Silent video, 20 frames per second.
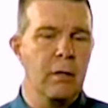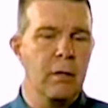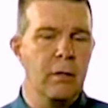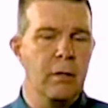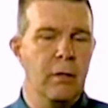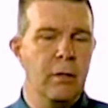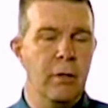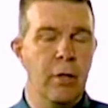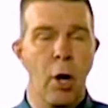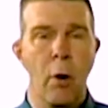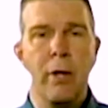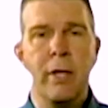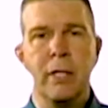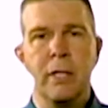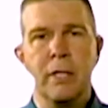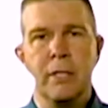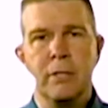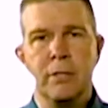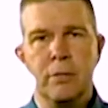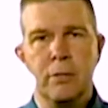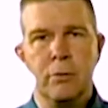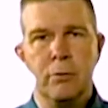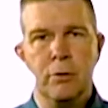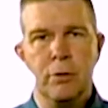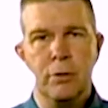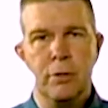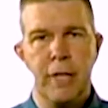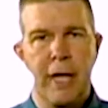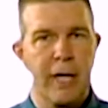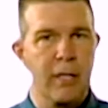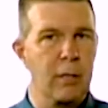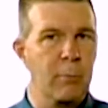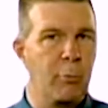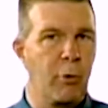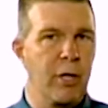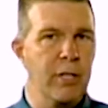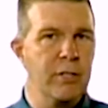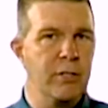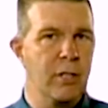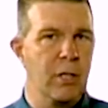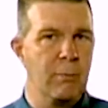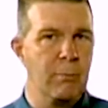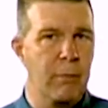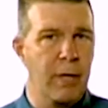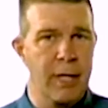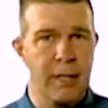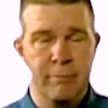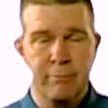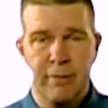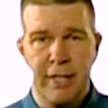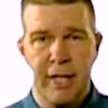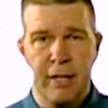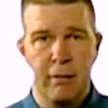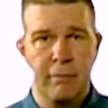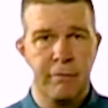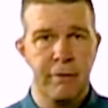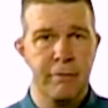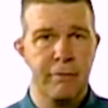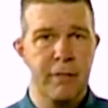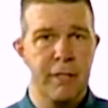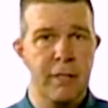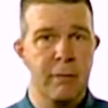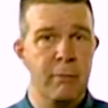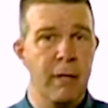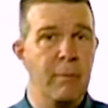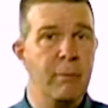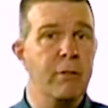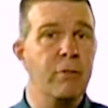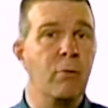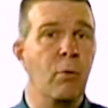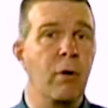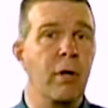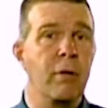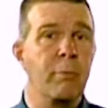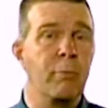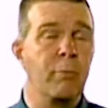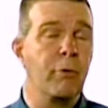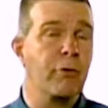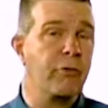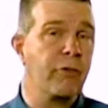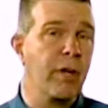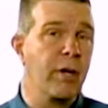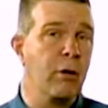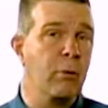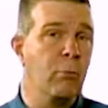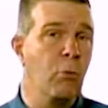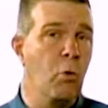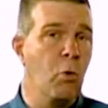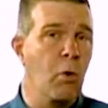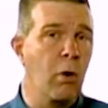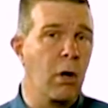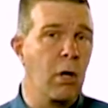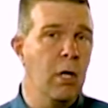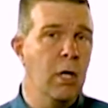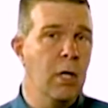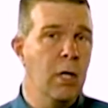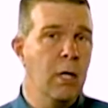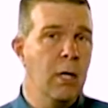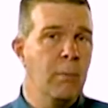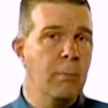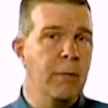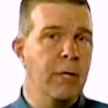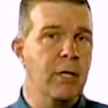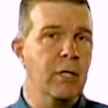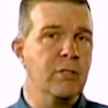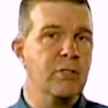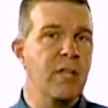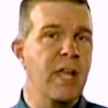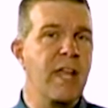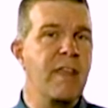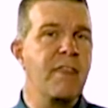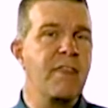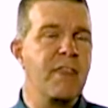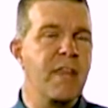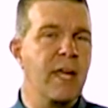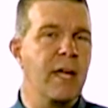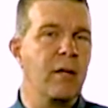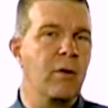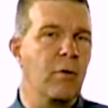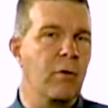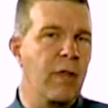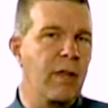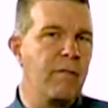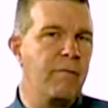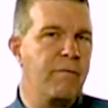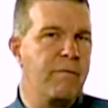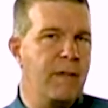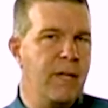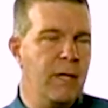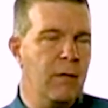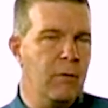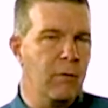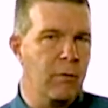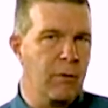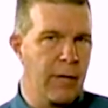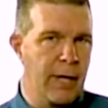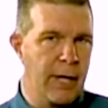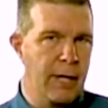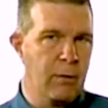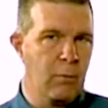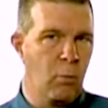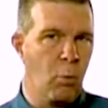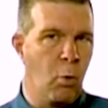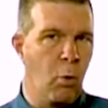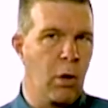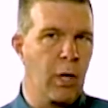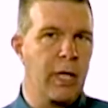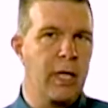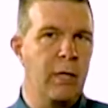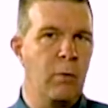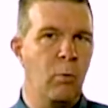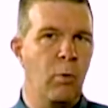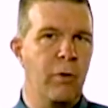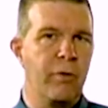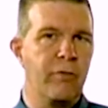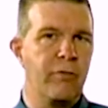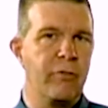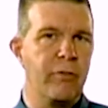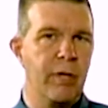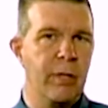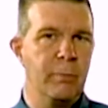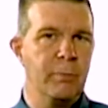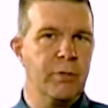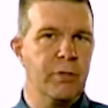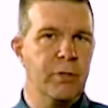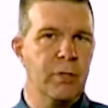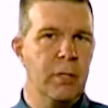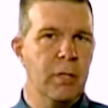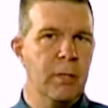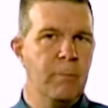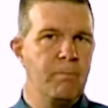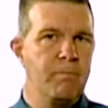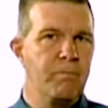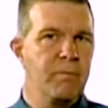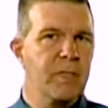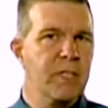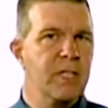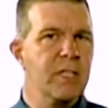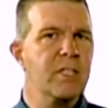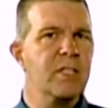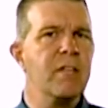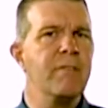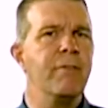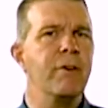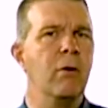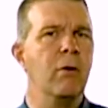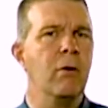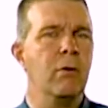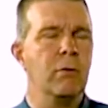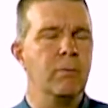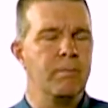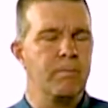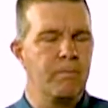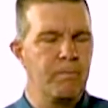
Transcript: knowingly jack the price up by 10 or 15, maybe 20% or more because they think or they feel that working with SIPs is difficult.